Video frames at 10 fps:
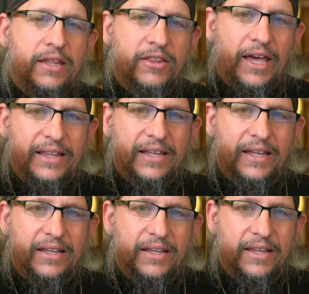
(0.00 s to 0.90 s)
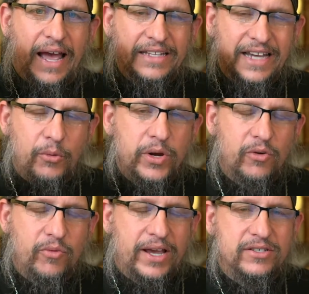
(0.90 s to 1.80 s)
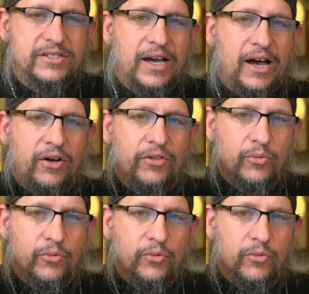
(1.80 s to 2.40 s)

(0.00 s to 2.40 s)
that that's how we can reconcile